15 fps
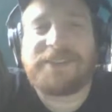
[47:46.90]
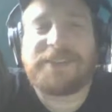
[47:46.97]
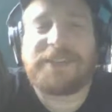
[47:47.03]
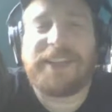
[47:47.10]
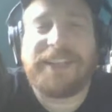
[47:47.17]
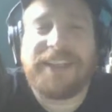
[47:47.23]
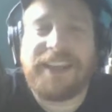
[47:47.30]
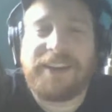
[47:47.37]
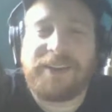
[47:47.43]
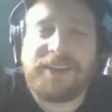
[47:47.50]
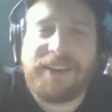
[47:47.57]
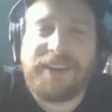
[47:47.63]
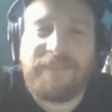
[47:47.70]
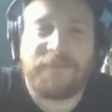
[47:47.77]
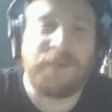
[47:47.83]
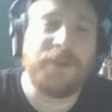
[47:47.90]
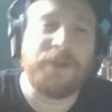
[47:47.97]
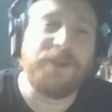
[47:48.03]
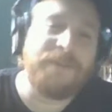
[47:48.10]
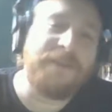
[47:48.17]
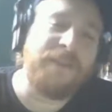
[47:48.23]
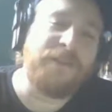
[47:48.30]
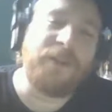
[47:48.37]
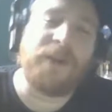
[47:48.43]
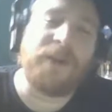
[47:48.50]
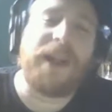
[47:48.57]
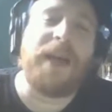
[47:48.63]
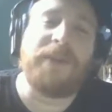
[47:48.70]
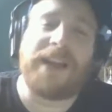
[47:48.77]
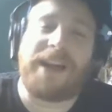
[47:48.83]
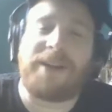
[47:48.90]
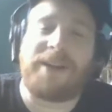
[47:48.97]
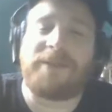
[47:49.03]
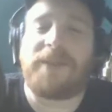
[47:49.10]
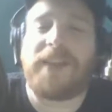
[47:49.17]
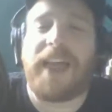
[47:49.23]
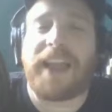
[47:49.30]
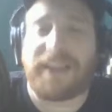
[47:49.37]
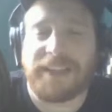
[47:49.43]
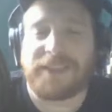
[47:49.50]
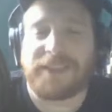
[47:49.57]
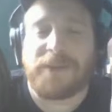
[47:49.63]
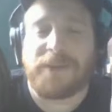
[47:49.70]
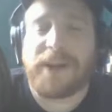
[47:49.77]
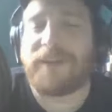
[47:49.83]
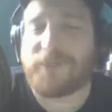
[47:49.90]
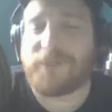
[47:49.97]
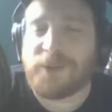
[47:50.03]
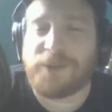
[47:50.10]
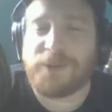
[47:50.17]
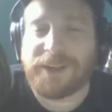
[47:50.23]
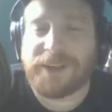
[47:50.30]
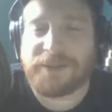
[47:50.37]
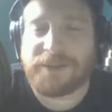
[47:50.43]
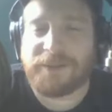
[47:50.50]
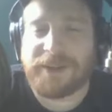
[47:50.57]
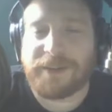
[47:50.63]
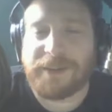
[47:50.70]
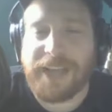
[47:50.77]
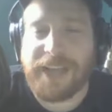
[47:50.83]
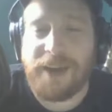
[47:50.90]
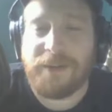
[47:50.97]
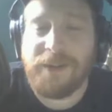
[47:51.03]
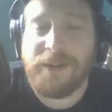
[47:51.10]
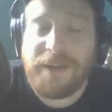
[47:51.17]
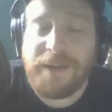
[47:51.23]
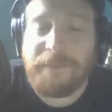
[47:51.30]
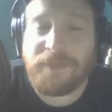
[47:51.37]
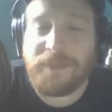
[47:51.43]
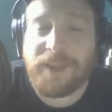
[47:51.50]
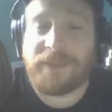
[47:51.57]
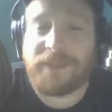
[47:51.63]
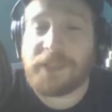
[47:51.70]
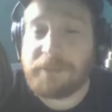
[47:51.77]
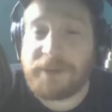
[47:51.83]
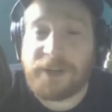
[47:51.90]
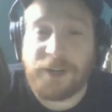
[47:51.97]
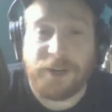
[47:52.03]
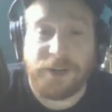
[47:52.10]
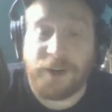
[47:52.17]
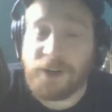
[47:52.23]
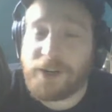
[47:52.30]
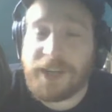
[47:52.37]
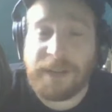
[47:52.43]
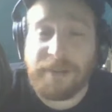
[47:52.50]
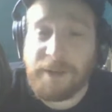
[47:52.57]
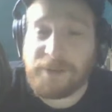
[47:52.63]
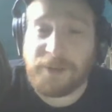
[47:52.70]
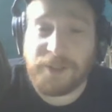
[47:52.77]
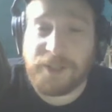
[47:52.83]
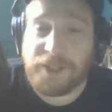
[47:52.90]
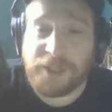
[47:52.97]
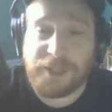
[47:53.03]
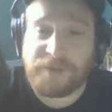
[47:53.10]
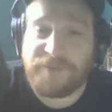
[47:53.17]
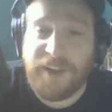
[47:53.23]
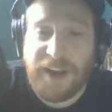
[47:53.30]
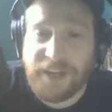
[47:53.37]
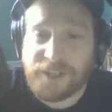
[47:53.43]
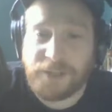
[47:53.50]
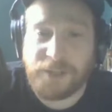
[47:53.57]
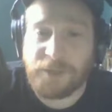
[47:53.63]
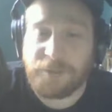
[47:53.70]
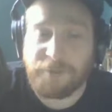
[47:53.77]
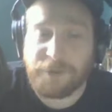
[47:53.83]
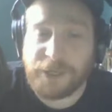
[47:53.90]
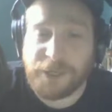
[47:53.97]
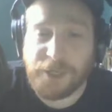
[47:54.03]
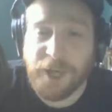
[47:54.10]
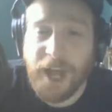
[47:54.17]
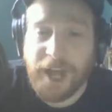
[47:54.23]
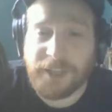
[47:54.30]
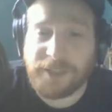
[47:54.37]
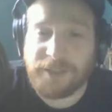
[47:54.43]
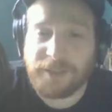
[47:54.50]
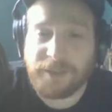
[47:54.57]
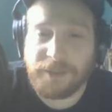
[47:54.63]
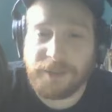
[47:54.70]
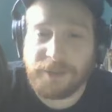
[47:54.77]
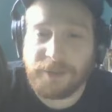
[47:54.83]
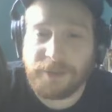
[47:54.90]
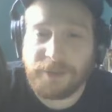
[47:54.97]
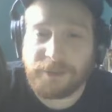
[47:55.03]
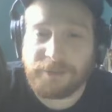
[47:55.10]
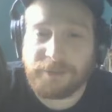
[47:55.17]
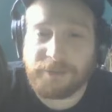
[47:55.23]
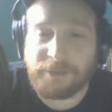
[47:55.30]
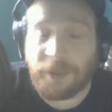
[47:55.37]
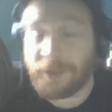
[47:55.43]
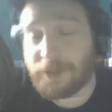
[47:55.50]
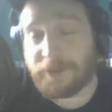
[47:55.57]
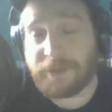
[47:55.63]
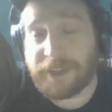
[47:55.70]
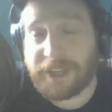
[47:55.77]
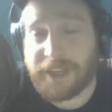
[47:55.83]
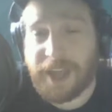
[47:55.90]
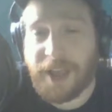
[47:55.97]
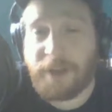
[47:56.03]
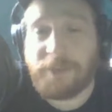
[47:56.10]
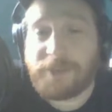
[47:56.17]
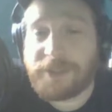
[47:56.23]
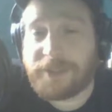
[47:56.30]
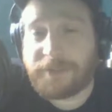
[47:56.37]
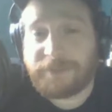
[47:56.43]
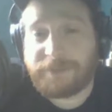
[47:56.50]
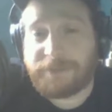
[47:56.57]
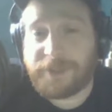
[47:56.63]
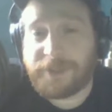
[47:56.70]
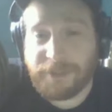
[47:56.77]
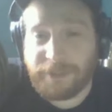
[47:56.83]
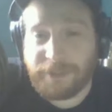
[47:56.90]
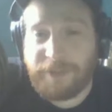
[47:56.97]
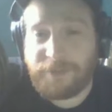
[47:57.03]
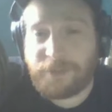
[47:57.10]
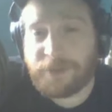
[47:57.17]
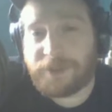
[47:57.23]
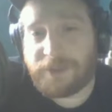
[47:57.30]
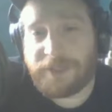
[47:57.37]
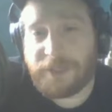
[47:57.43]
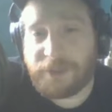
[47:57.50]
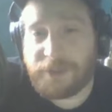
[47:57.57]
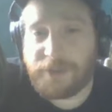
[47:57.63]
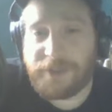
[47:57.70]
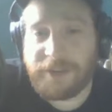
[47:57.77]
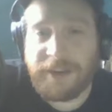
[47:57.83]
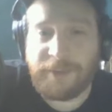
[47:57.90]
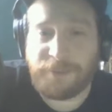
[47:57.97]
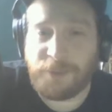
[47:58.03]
sitting there, and if you and I went out and we were like, listen, we're gonna have 2 drinks and we're gonna be out. If some girl came up to us and just fed us 2 free shots, those don't really count. We still have to sit and have.